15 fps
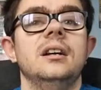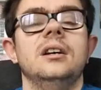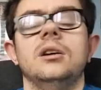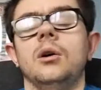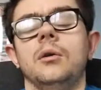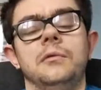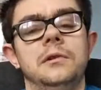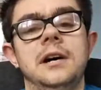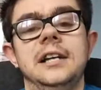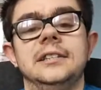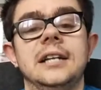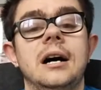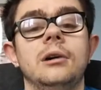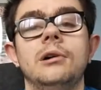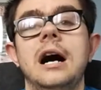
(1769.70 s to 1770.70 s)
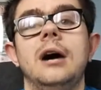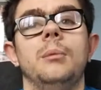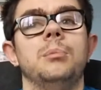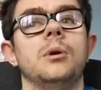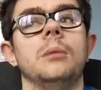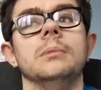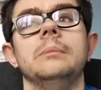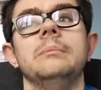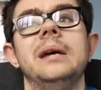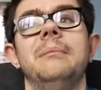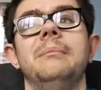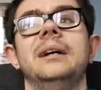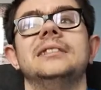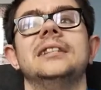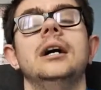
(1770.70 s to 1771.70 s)
otherwise I'll probably
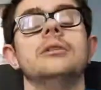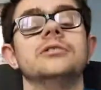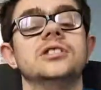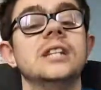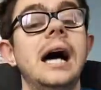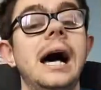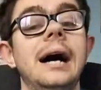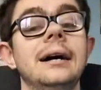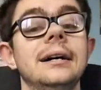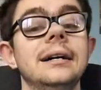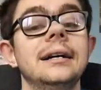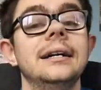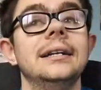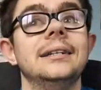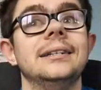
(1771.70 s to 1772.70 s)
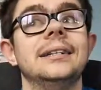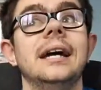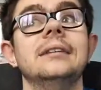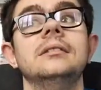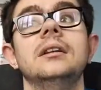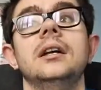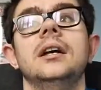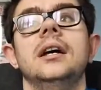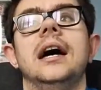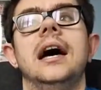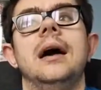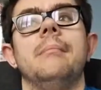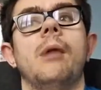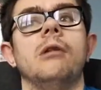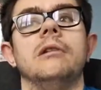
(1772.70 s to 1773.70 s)
make myself start hurting again,
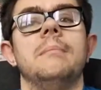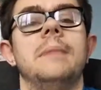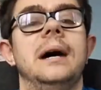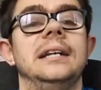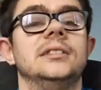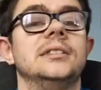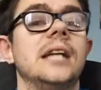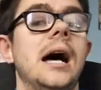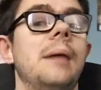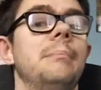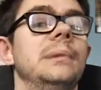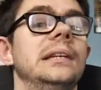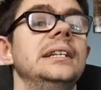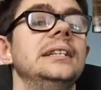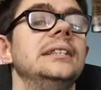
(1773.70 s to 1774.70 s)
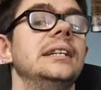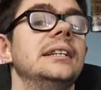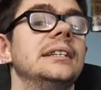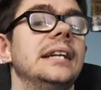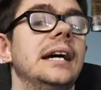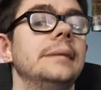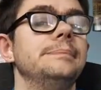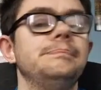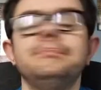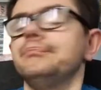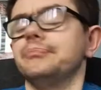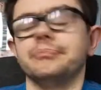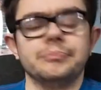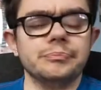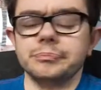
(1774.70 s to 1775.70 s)
or I might start bleeding again
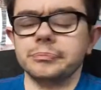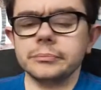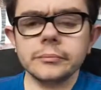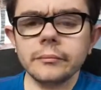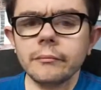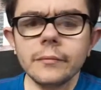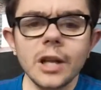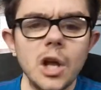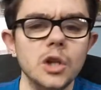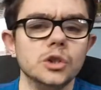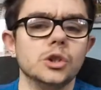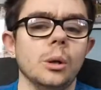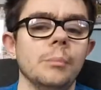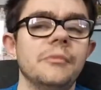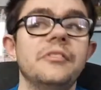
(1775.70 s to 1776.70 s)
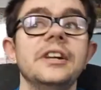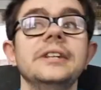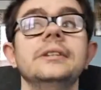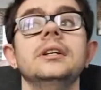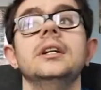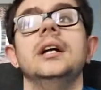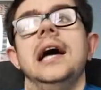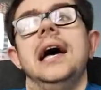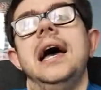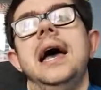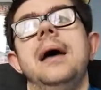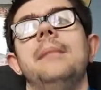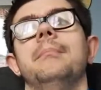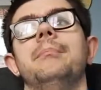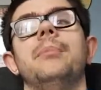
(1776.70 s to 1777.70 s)
or something.
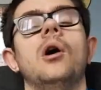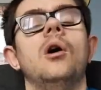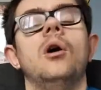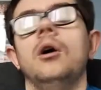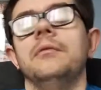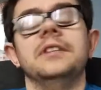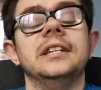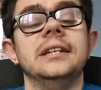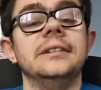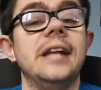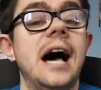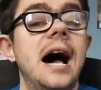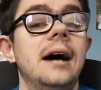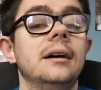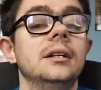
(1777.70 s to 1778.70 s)
But other than that,